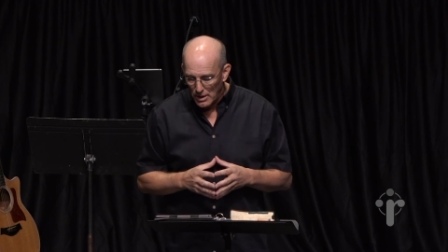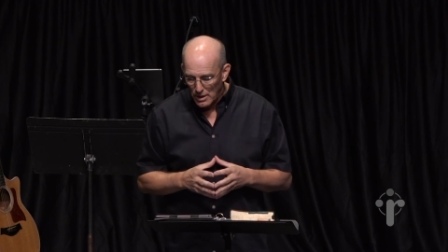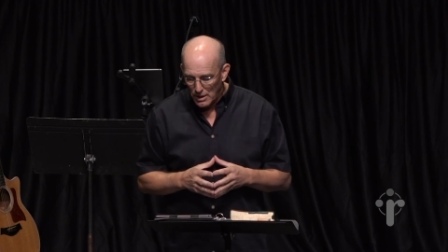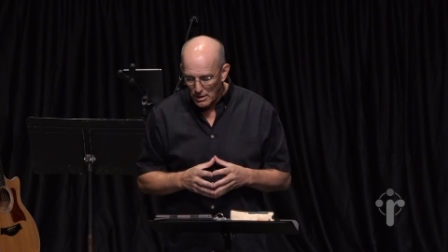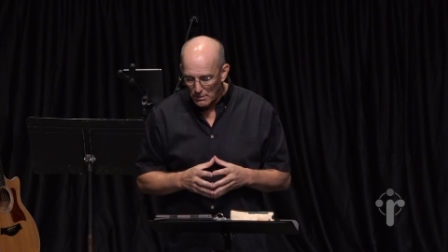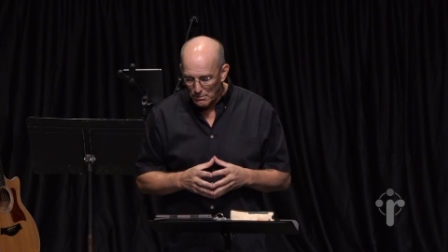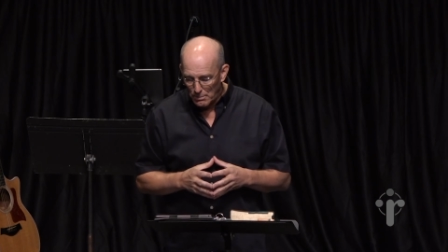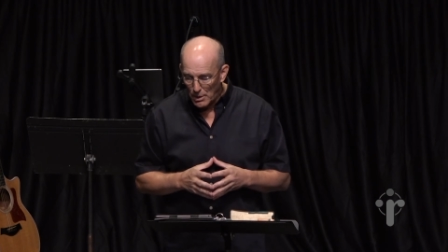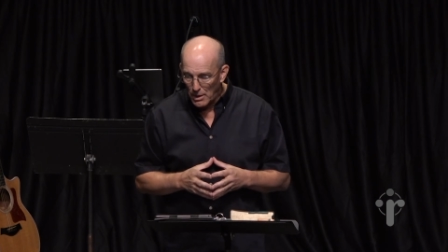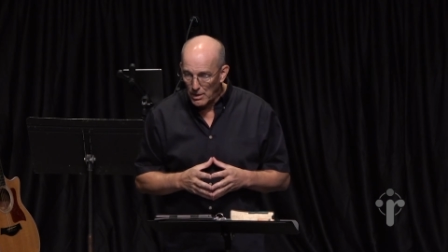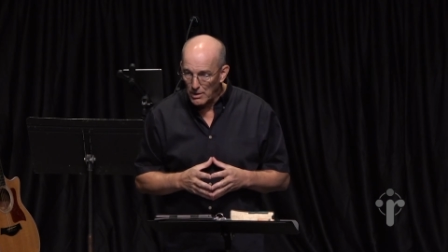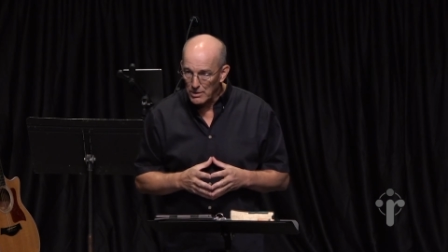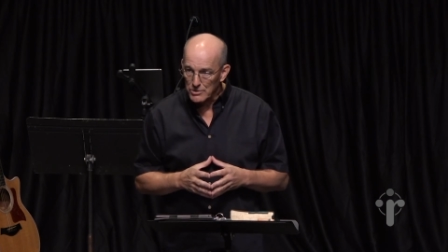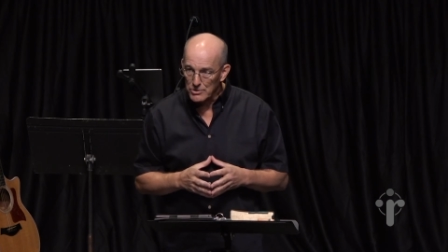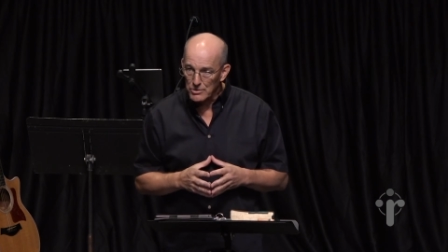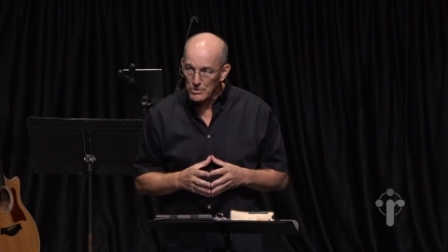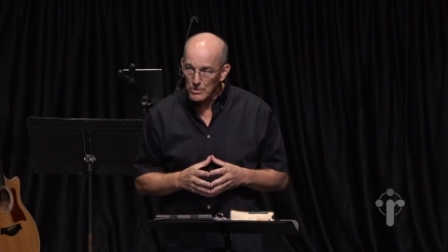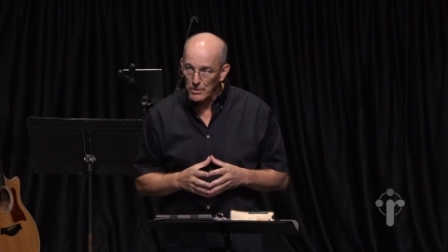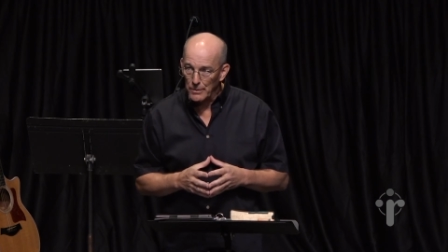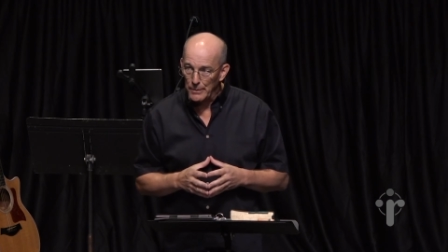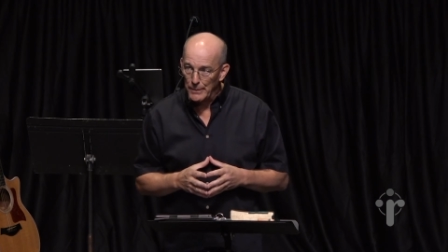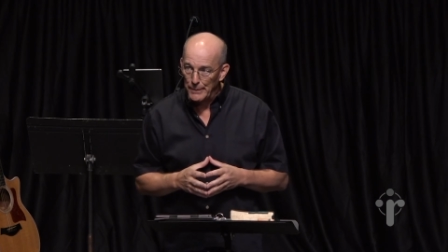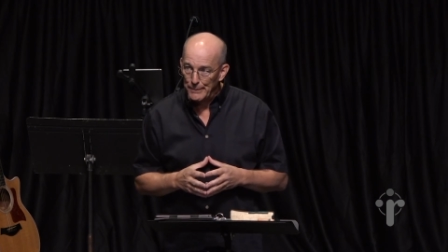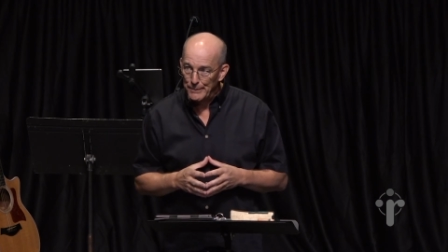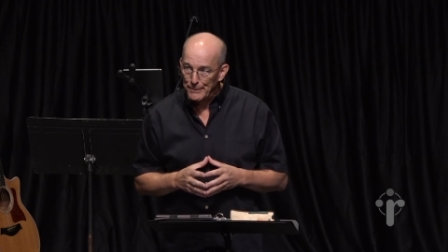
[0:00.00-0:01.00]

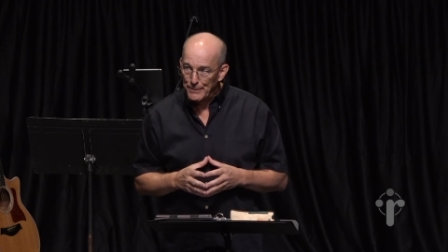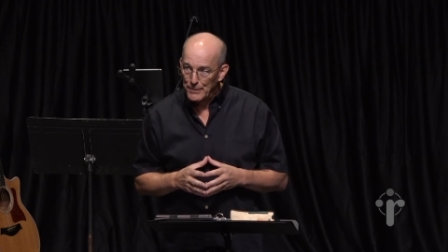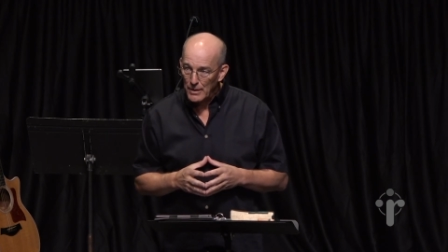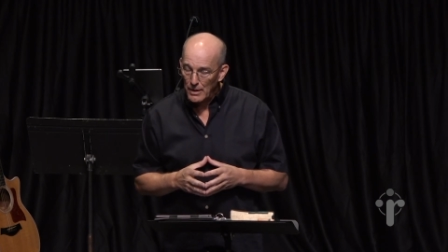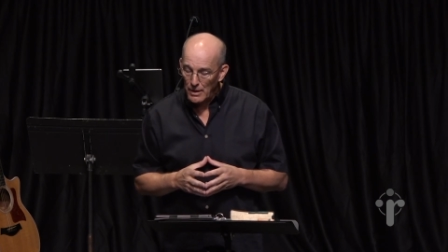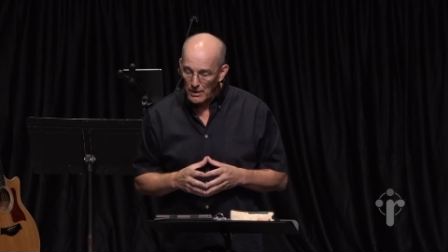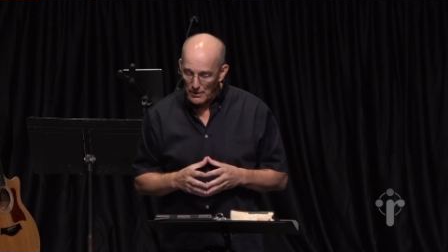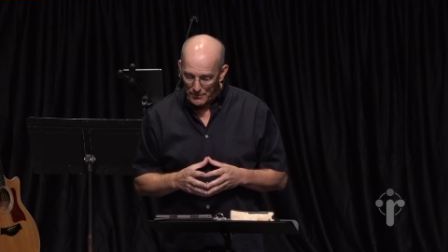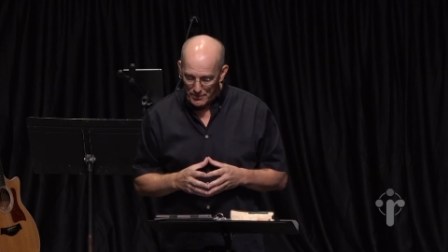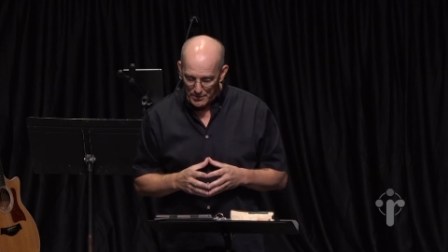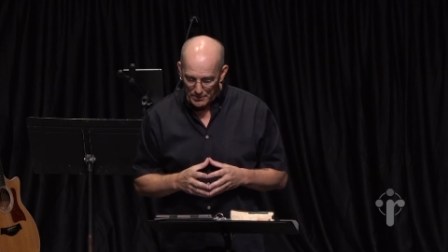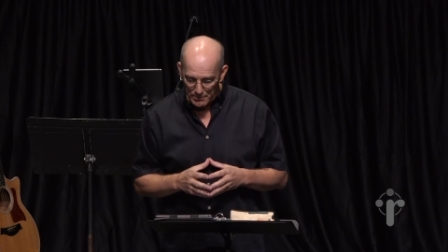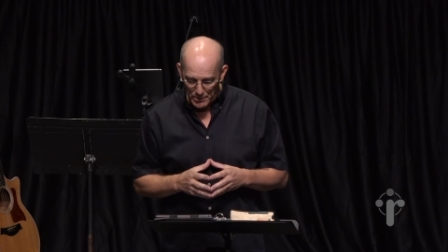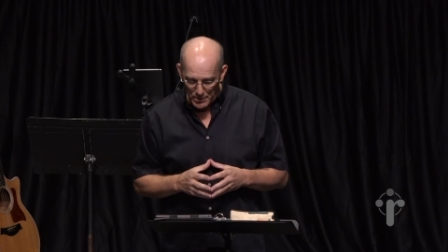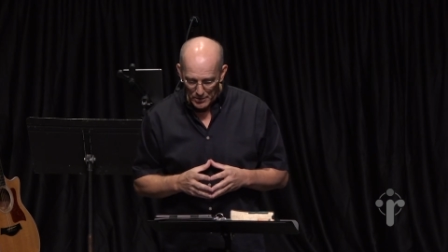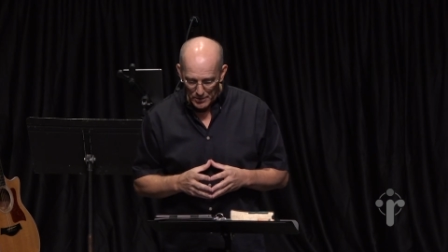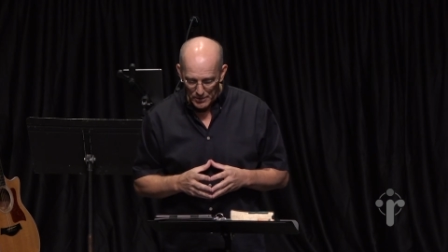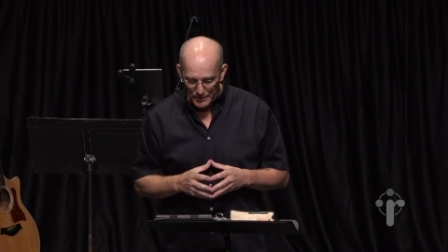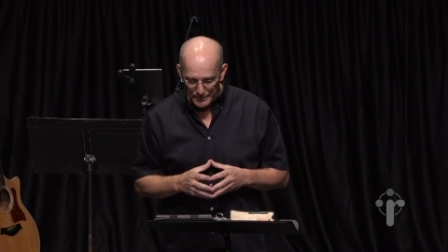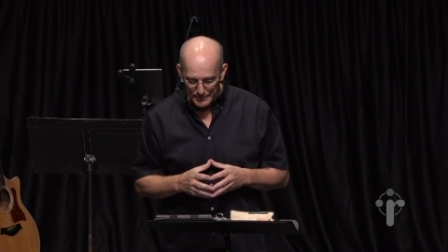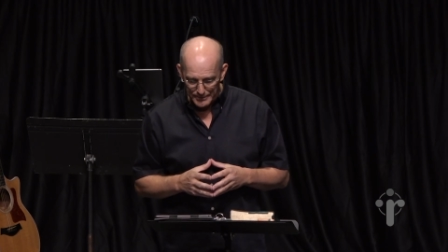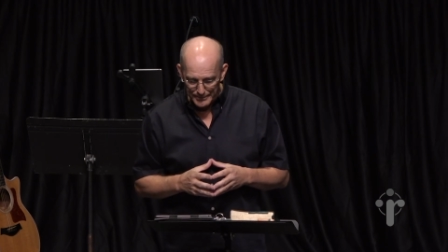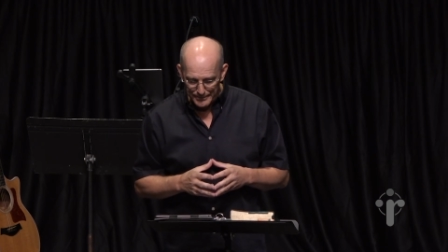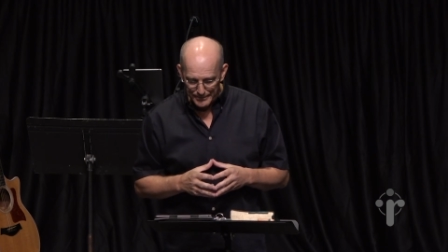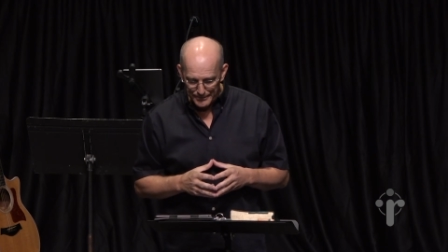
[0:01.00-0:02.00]
apostle of them
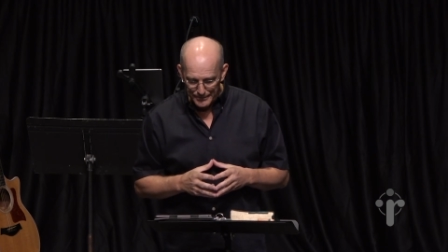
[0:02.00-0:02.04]
all.